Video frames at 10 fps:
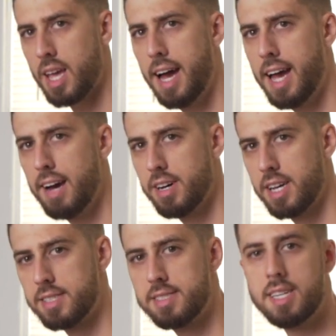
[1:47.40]
I have
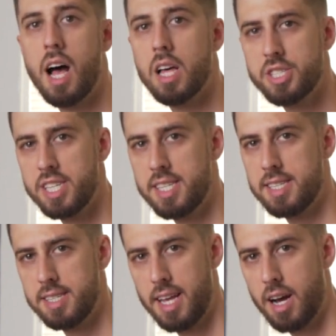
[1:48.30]
a Synology
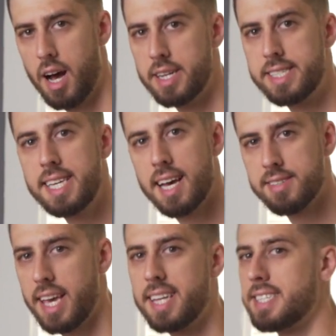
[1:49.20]

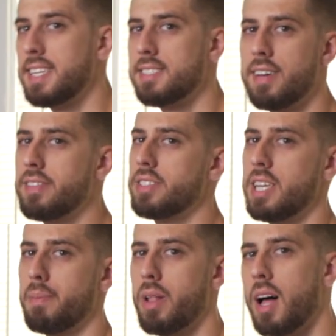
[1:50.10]

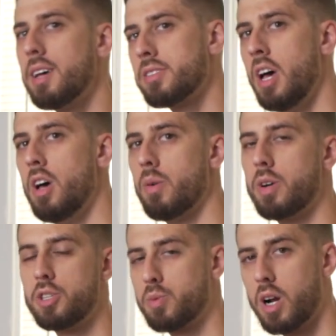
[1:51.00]
DS1817 Plus,
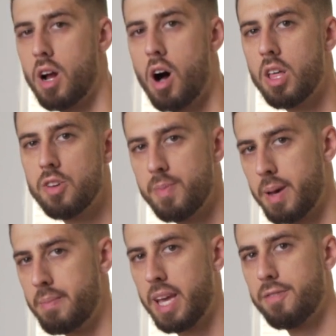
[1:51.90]
which is where all of
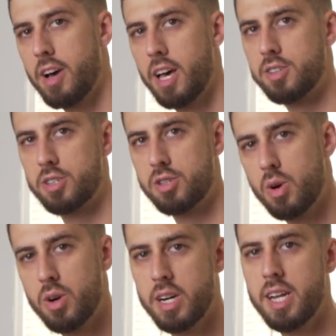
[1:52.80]
my main files are
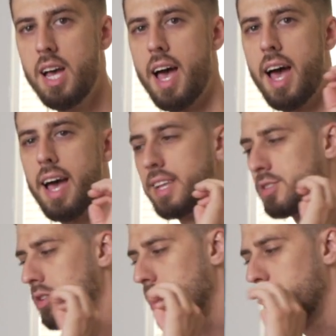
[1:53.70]
stored.
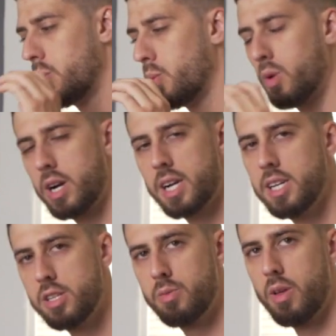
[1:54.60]
And so we're
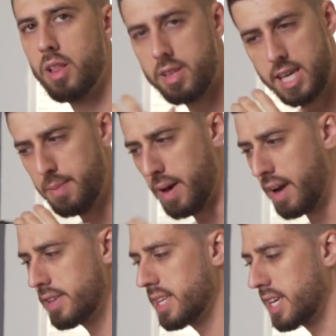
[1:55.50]
gonna keep
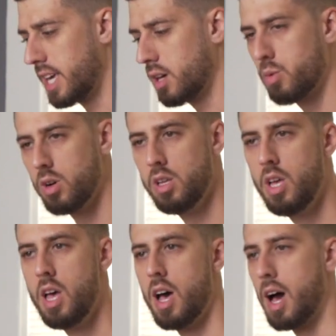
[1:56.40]
everything
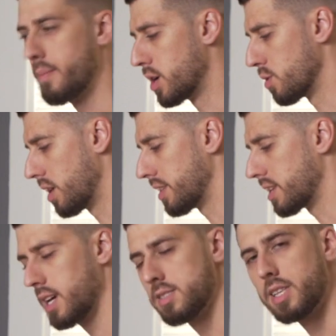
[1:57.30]
equal. I'm gonna run the
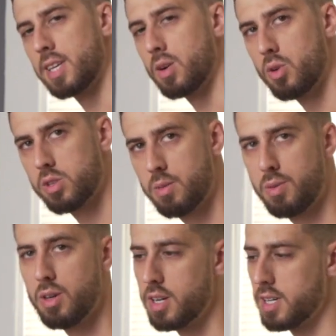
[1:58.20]
test on the old
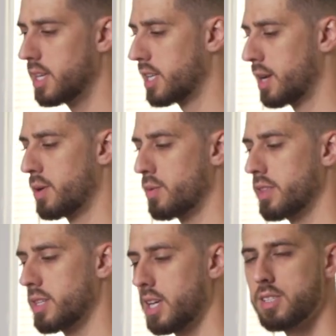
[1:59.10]
computer, and then I'm gonna
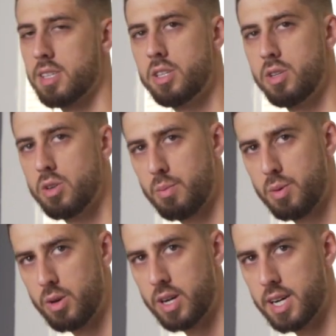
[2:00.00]
run the test on the new
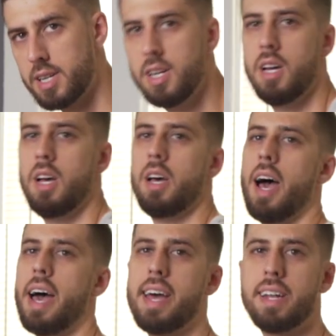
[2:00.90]
computer,
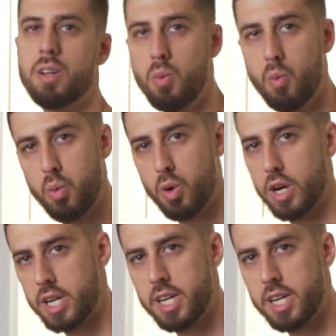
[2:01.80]
and we're